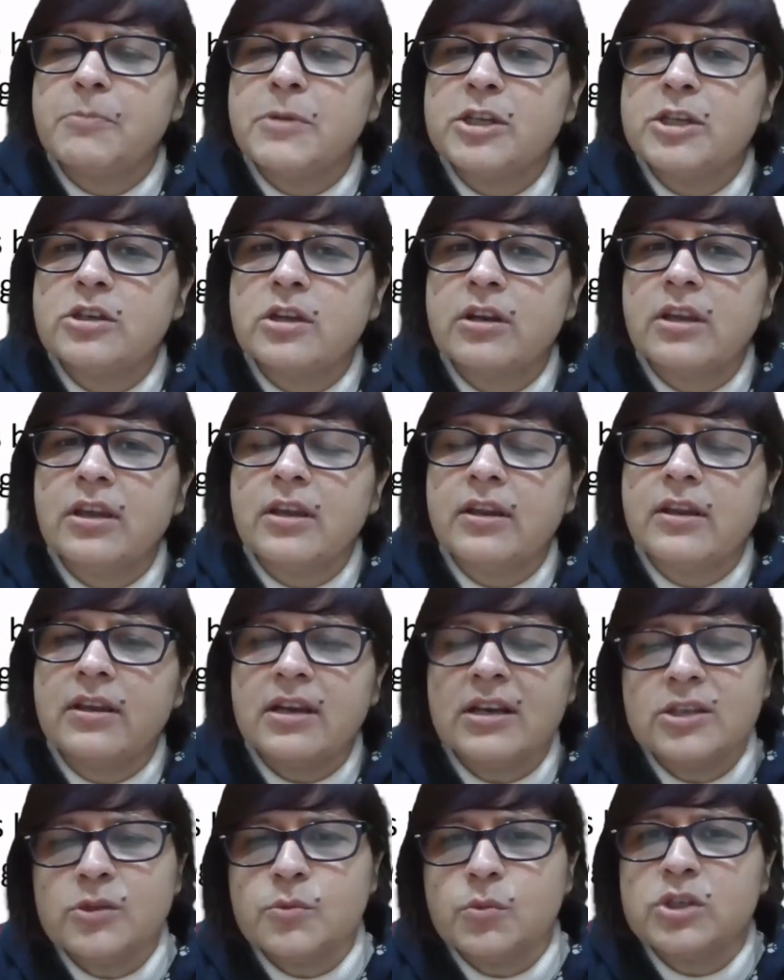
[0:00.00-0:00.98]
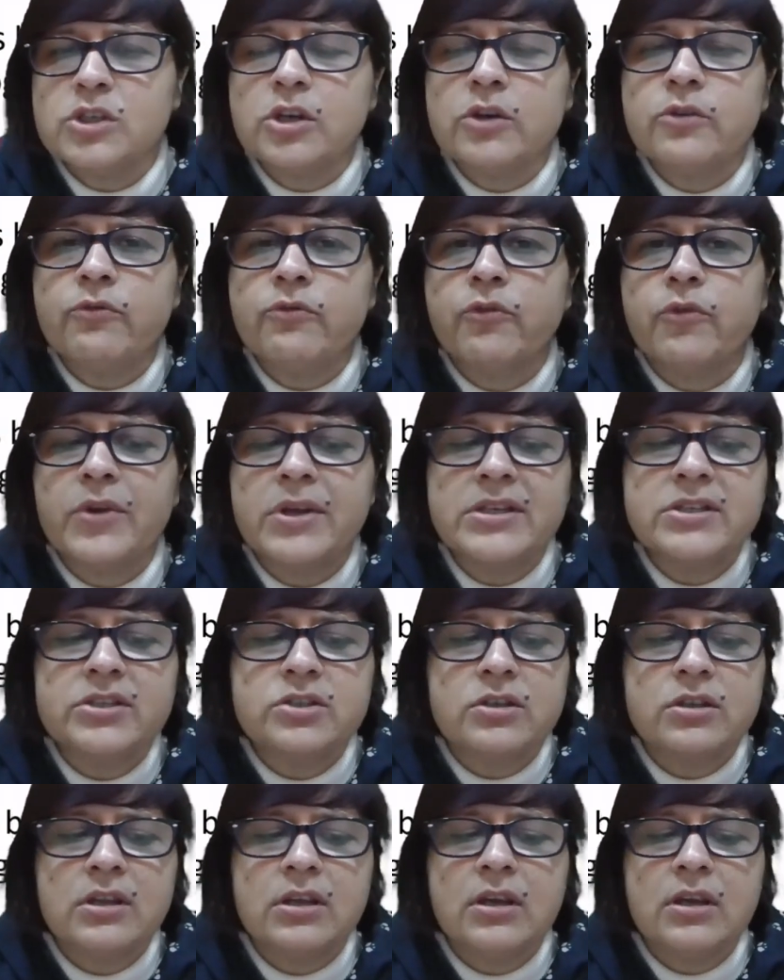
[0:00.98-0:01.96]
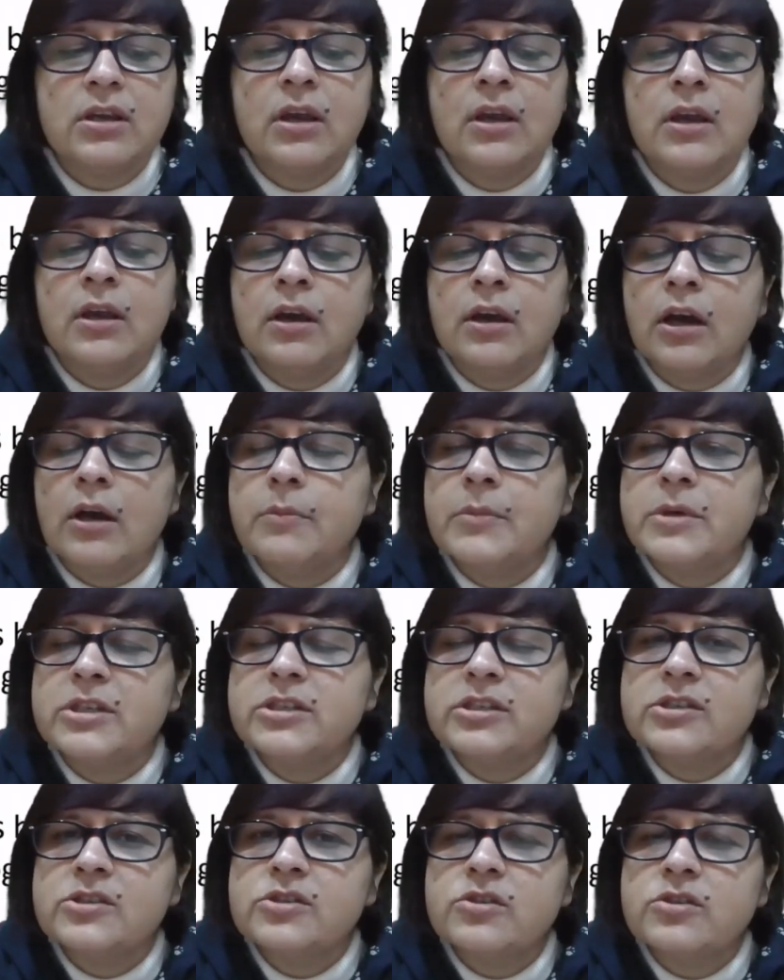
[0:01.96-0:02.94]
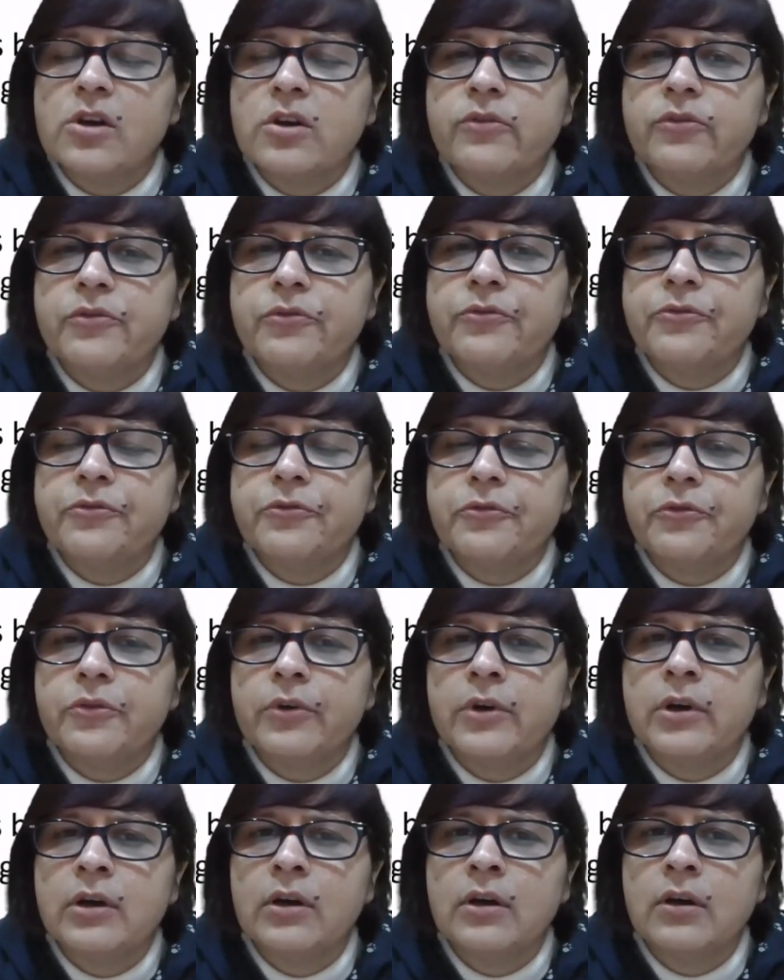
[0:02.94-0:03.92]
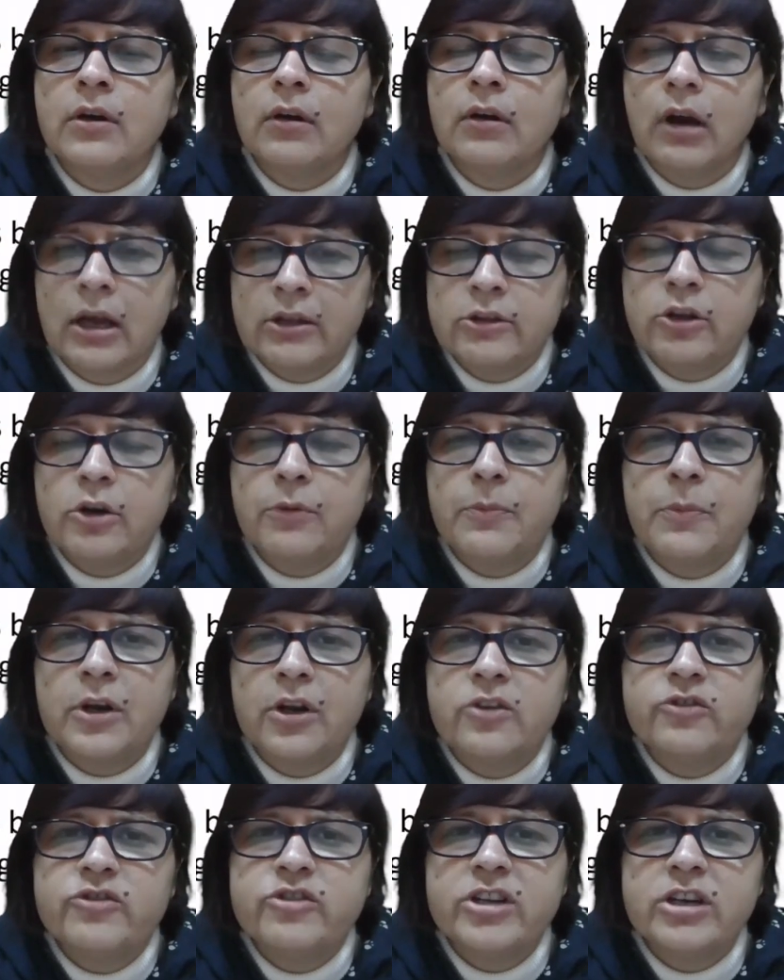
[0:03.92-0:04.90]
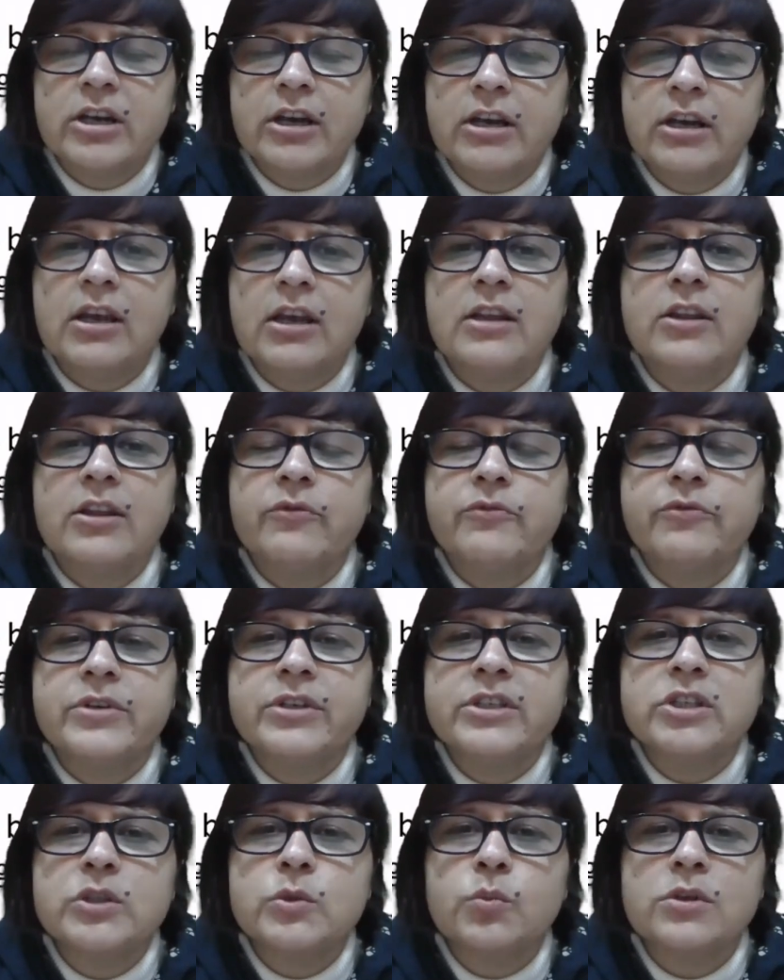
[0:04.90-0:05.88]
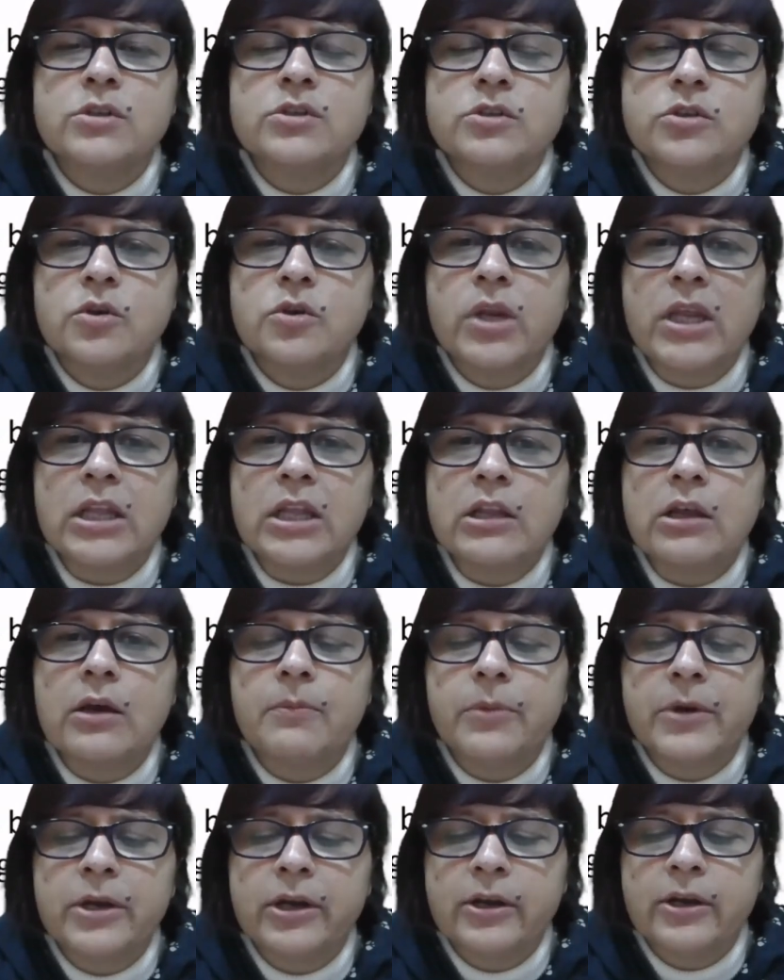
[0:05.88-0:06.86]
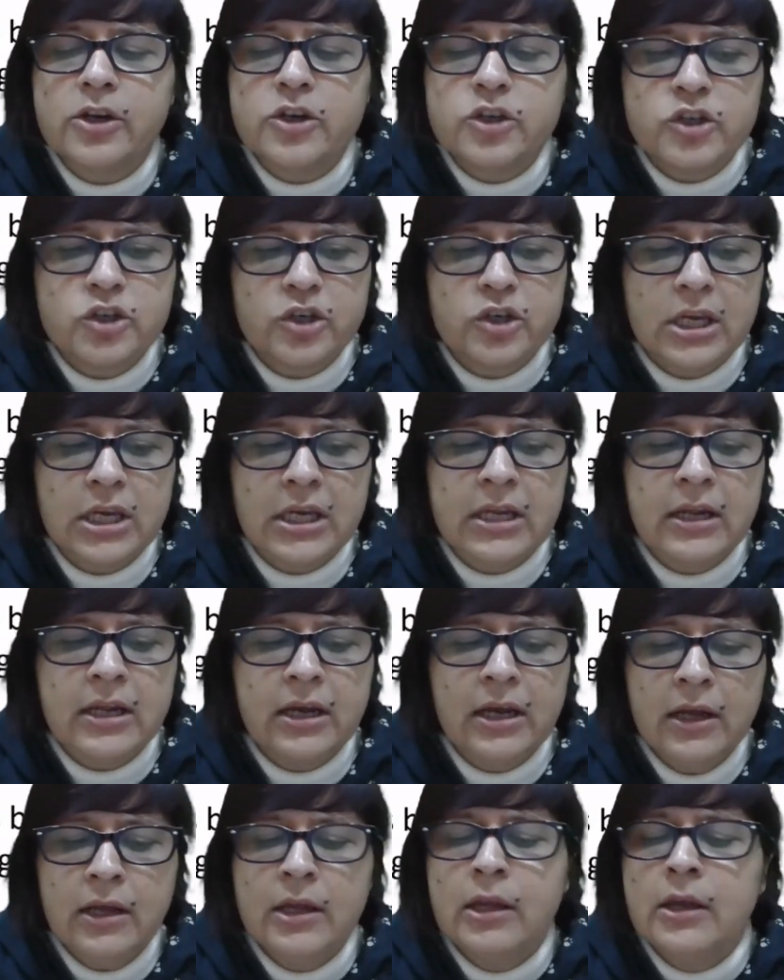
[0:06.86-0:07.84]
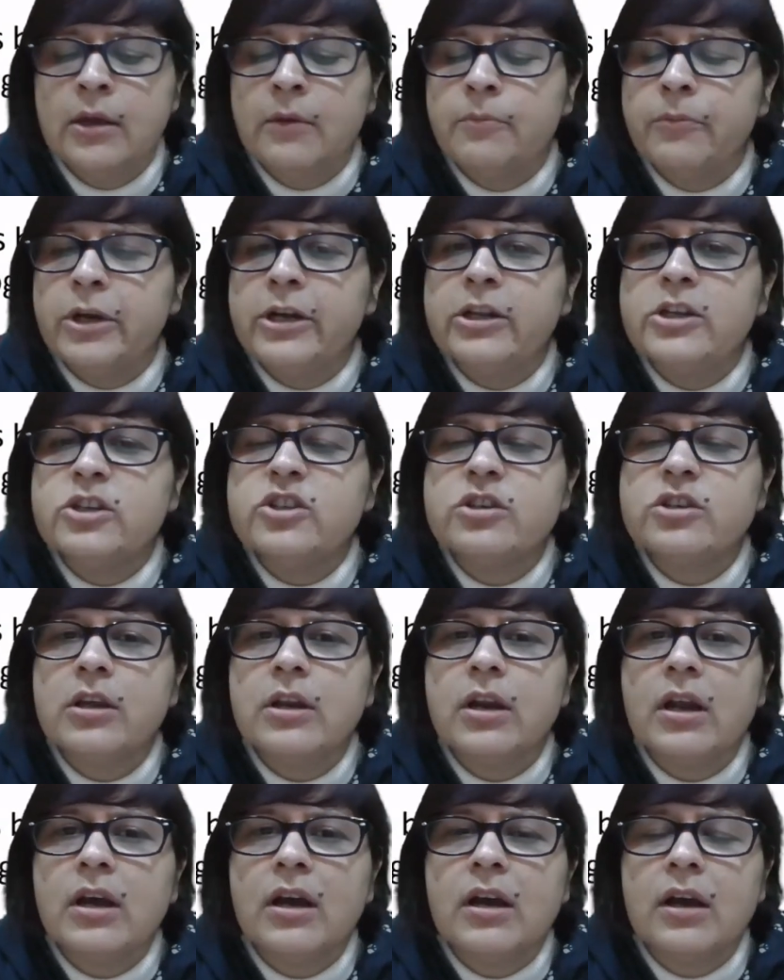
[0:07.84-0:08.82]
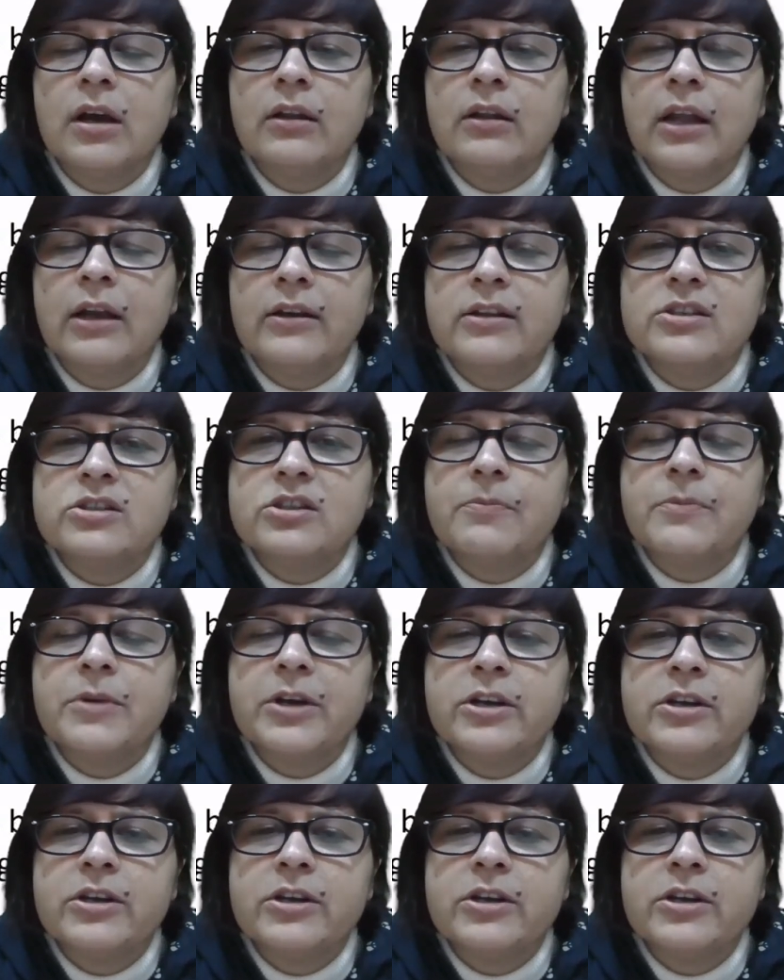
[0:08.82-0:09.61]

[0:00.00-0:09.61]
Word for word: major areas which influenced the emergence of anthropology in India. The first was during the British era. That is, the